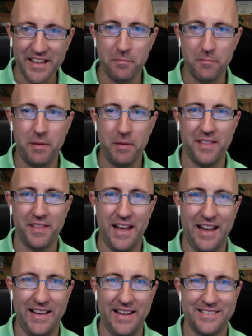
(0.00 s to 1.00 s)
about
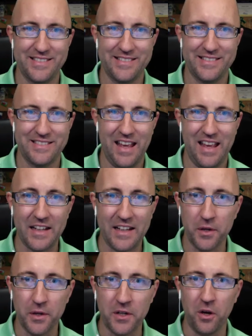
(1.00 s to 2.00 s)
that and going
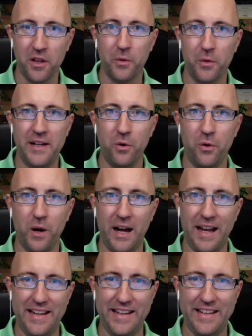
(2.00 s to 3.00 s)
all the way to
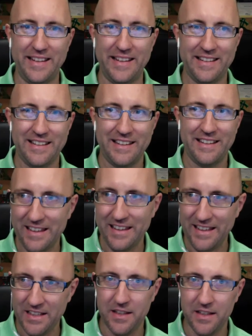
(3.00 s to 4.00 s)
Hawaii
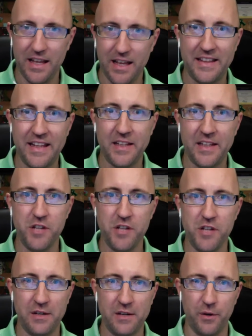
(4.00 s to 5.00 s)
at the end of
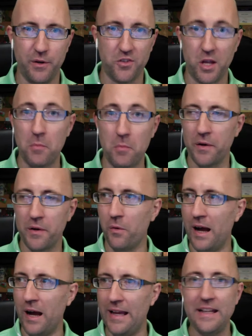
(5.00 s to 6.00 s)
January, somewhere in
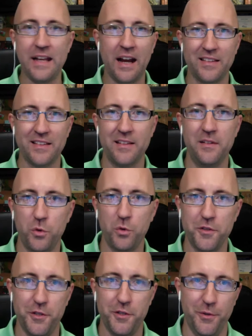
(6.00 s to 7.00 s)
Hawaii, any island will
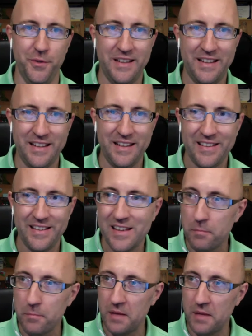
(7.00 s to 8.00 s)
do.
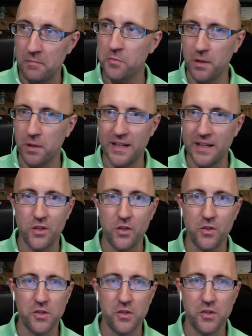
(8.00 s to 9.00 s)
But in most
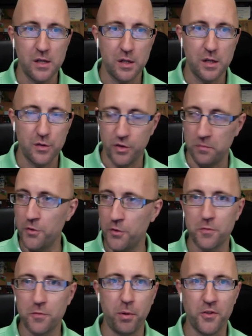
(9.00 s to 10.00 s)
places, from most
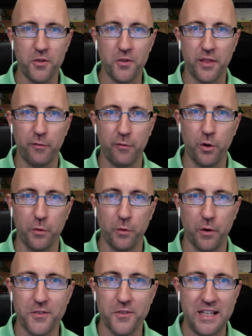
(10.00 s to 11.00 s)
parts of the world where our
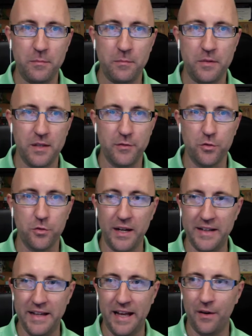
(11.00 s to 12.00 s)
team lives right
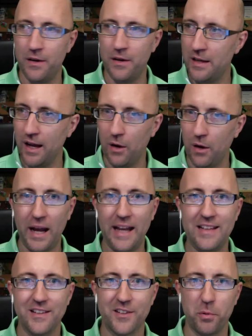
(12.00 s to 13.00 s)
now, Hawaii
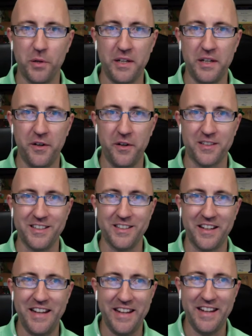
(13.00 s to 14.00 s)
looks pretty darn good at
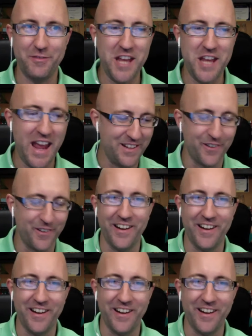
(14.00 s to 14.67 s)
the end of January,